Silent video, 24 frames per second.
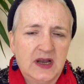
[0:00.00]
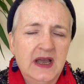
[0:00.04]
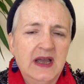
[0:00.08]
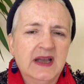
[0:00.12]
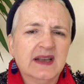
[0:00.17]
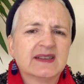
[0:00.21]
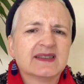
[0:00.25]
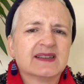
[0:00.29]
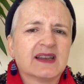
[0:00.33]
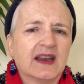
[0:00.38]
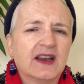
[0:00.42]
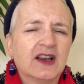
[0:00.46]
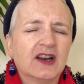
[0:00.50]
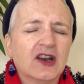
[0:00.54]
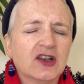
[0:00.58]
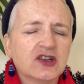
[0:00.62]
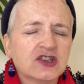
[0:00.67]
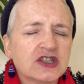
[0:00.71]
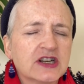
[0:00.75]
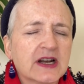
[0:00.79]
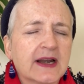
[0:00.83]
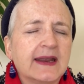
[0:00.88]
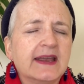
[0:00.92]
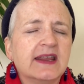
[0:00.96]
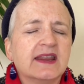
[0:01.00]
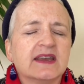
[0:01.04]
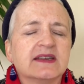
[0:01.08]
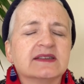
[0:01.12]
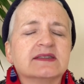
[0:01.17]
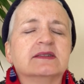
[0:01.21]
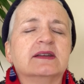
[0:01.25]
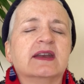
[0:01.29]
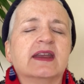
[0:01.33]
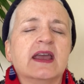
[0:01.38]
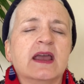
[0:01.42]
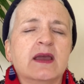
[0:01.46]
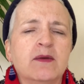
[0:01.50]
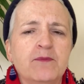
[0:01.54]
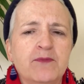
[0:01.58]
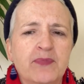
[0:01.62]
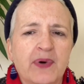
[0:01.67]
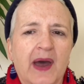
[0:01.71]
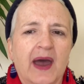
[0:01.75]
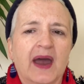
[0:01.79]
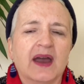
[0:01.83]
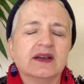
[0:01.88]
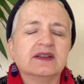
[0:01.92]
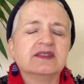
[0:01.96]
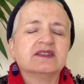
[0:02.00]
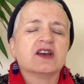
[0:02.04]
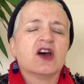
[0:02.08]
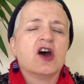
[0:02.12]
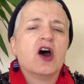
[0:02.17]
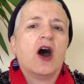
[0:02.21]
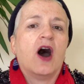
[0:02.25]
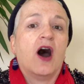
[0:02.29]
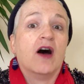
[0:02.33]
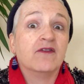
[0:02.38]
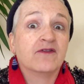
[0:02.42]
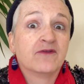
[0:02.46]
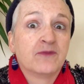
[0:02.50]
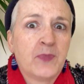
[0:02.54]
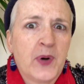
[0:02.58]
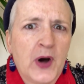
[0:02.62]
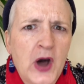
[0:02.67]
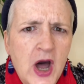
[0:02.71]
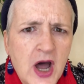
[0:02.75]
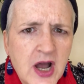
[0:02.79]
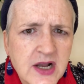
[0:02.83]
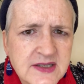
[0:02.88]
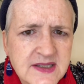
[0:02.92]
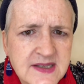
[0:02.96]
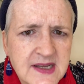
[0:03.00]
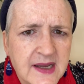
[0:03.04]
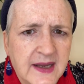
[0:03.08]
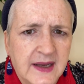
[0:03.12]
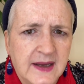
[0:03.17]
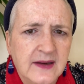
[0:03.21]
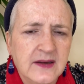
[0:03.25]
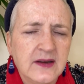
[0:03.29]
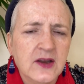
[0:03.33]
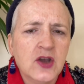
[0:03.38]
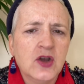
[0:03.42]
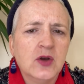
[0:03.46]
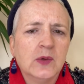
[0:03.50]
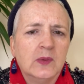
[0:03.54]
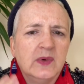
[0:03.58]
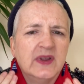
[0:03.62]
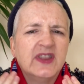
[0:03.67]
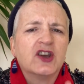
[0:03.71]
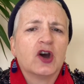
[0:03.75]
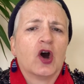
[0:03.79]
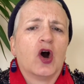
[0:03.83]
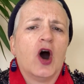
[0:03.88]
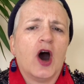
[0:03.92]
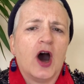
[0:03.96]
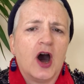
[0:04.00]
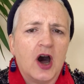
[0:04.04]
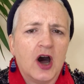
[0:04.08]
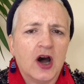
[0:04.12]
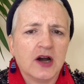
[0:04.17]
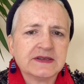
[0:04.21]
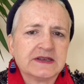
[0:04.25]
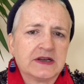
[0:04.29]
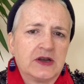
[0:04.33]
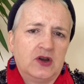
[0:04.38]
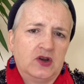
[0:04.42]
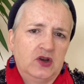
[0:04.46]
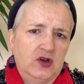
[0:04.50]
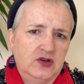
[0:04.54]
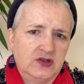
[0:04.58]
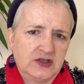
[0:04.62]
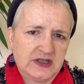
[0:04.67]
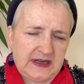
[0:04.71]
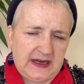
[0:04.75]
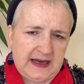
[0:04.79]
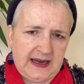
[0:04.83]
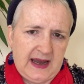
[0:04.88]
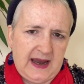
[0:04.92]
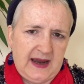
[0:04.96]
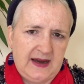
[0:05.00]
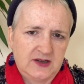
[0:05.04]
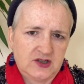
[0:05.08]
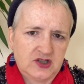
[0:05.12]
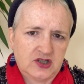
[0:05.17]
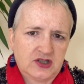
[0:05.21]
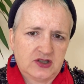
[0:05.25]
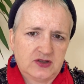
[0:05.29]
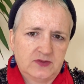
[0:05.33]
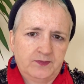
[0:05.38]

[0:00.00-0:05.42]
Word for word: Psychologically, there's an impact of parting with your hard earned cash.